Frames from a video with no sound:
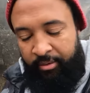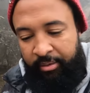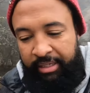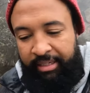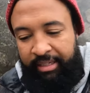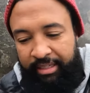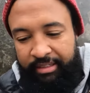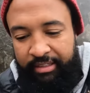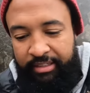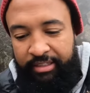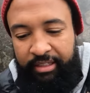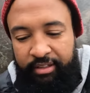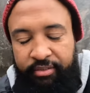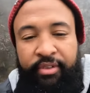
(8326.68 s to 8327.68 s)
we didn't get to
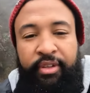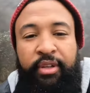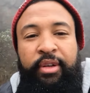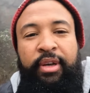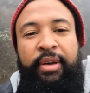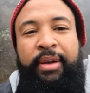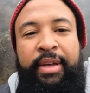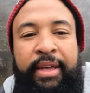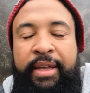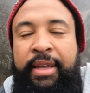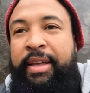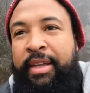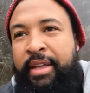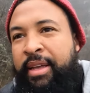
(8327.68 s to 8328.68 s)
see the view.
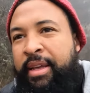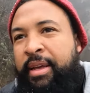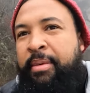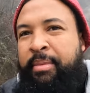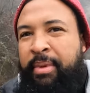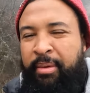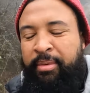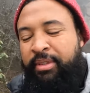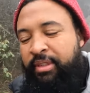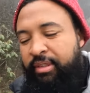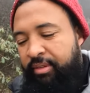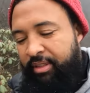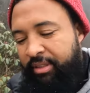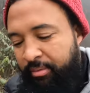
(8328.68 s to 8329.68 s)
That
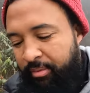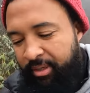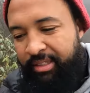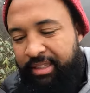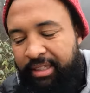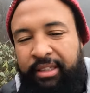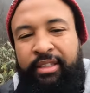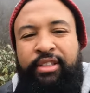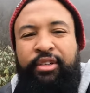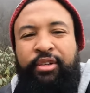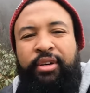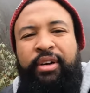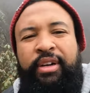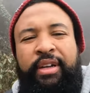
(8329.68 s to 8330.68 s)
wasn't the reason why I'd done the
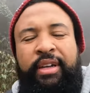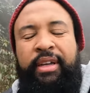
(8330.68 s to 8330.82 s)
tour.